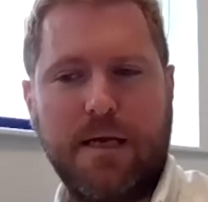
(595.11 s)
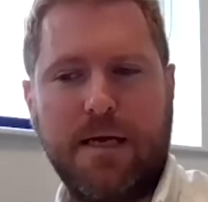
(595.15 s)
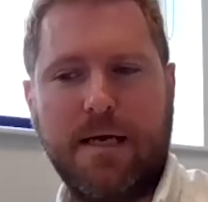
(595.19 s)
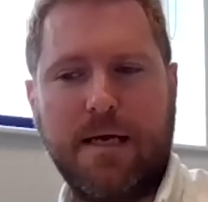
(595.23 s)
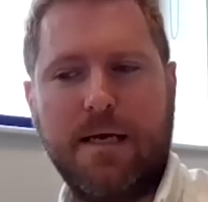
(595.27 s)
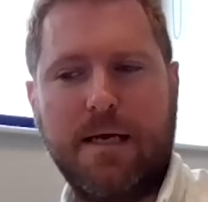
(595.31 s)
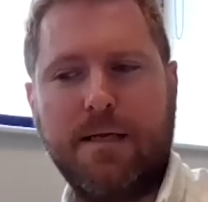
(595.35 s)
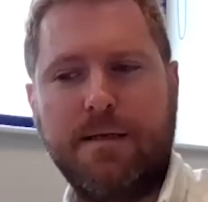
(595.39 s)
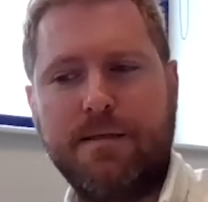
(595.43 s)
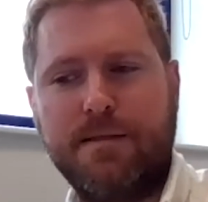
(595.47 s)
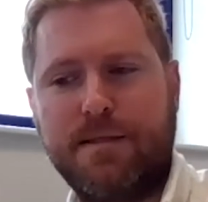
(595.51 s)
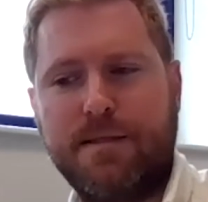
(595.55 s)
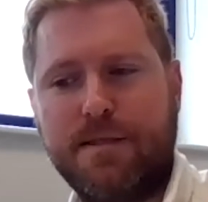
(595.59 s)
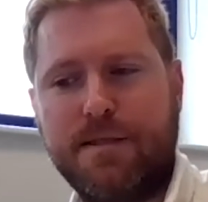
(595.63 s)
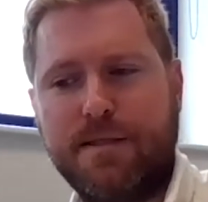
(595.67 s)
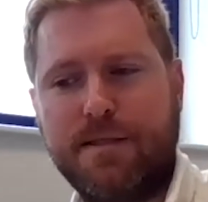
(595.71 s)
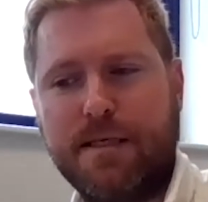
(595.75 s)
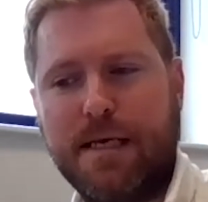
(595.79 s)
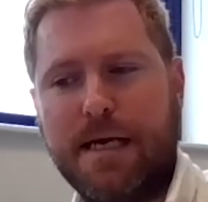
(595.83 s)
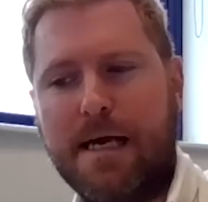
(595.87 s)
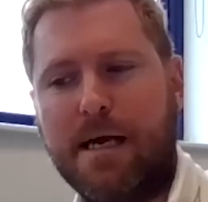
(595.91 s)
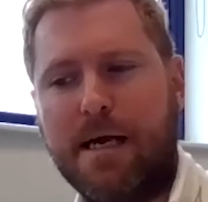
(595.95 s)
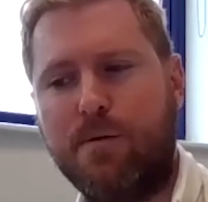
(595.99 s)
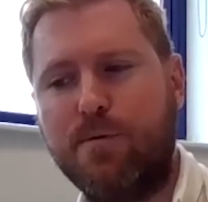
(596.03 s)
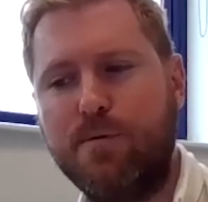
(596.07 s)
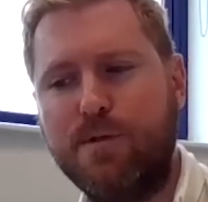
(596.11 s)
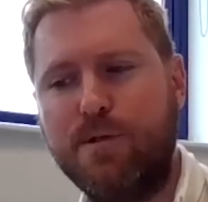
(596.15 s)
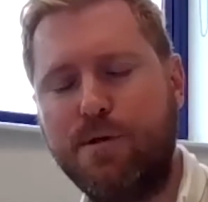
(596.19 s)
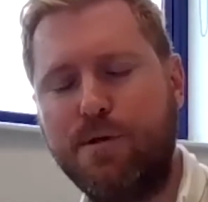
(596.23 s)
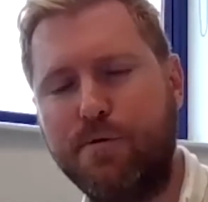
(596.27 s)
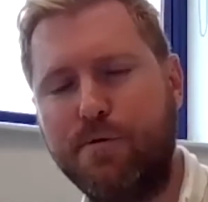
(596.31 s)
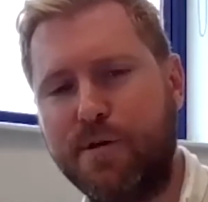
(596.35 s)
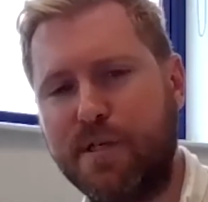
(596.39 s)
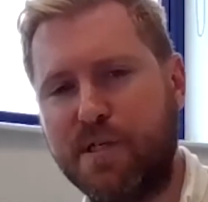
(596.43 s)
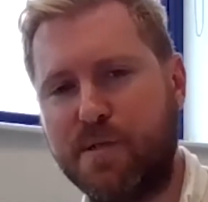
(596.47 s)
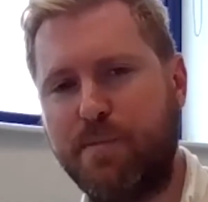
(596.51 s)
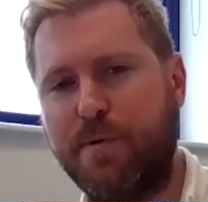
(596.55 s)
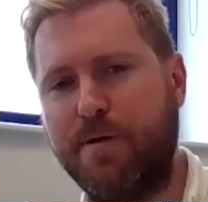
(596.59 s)
And how was
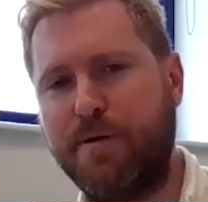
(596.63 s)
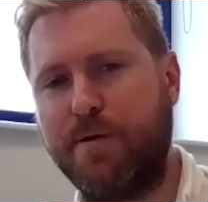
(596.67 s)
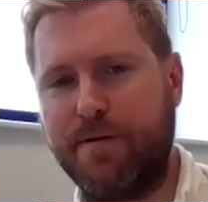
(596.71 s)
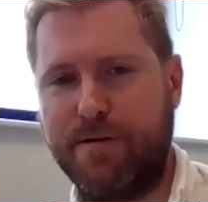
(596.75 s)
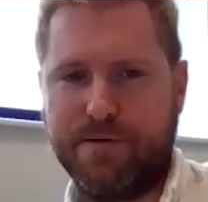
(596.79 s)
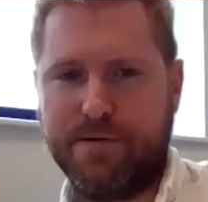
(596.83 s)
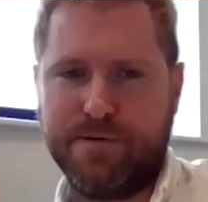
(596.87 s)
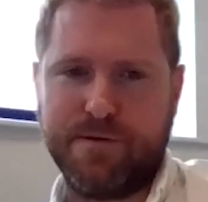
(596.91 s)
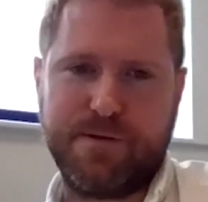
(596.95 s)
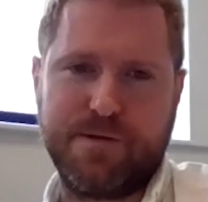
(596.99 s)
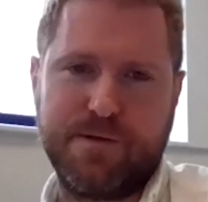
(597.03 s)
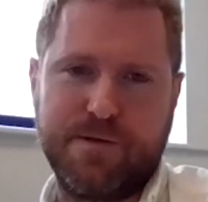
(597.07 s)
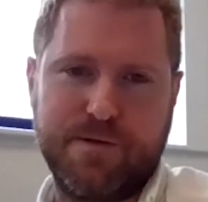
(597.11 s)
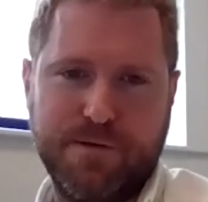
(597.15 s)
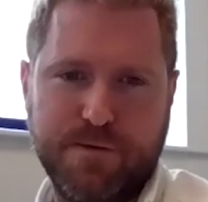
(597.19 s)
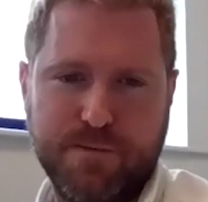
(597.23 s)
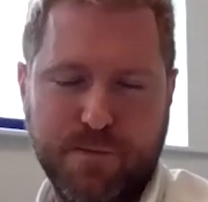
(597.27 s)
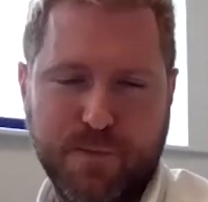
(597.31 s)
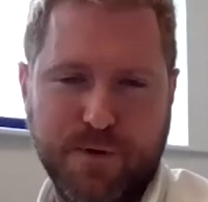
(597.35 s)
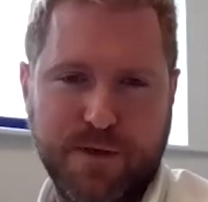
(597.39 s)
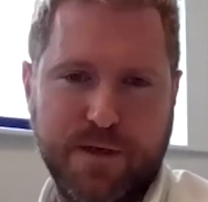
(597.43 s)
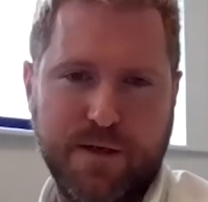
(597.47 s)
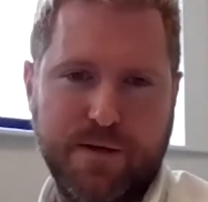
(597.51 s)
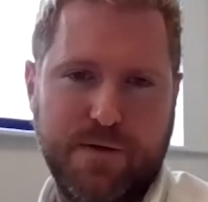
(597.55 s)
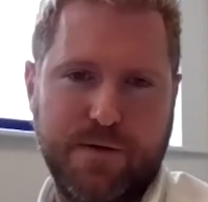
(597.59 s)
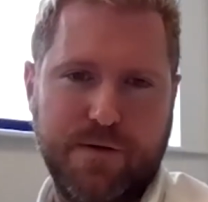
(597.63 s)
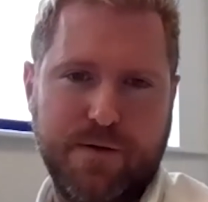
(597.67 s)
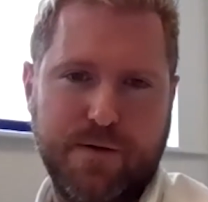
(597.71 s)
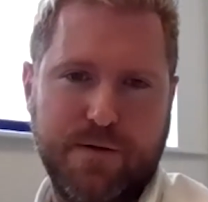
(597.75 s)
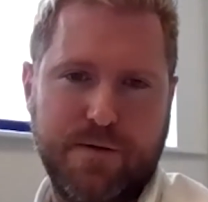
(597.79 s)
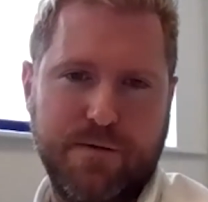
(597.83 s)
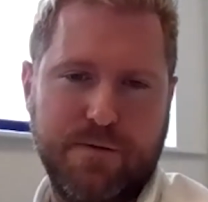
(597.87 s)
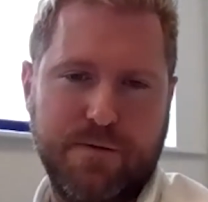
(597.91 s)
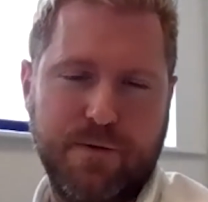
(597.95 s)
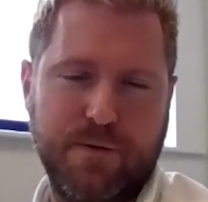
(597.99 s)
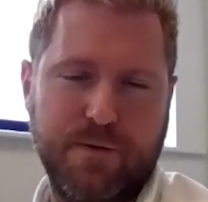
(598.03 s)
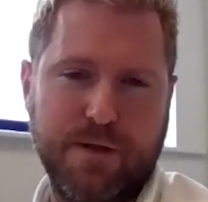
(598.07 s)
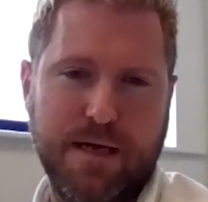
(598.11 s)
your experience with
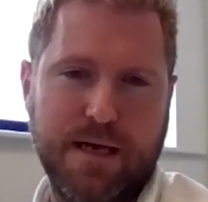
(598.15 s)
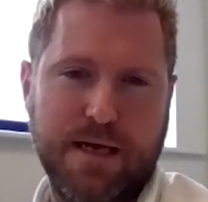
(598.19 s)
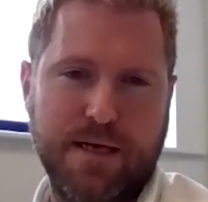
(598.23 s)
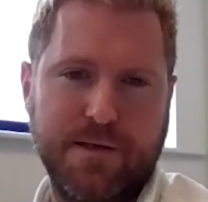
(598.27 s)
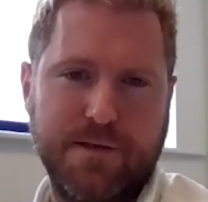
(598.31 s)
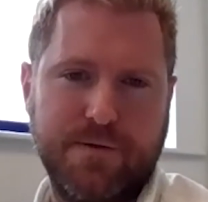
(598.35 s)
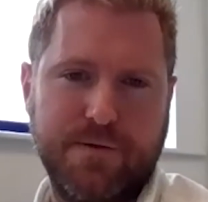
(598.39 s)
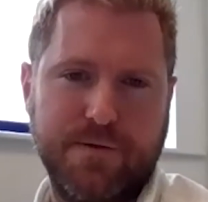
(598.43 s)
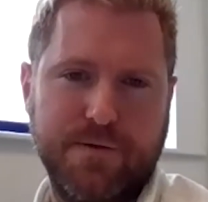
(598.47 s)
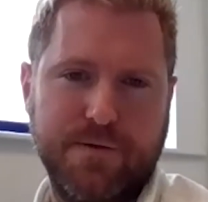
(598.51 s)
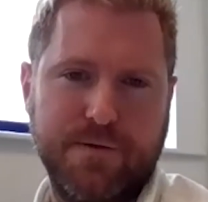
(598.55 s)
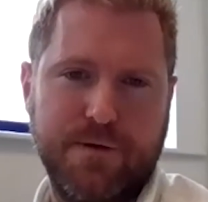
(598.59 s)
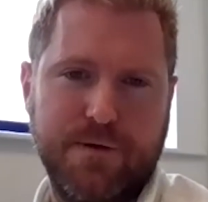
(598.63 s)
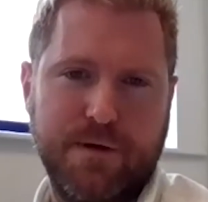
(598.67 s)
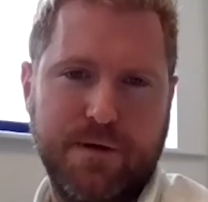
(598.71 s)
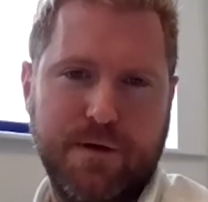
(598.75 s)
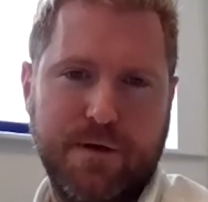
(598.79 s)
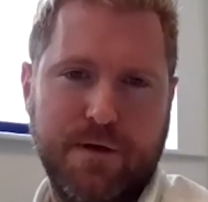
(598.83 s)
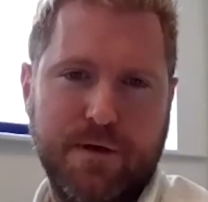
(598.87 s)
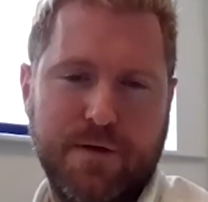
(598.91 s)
Andrew?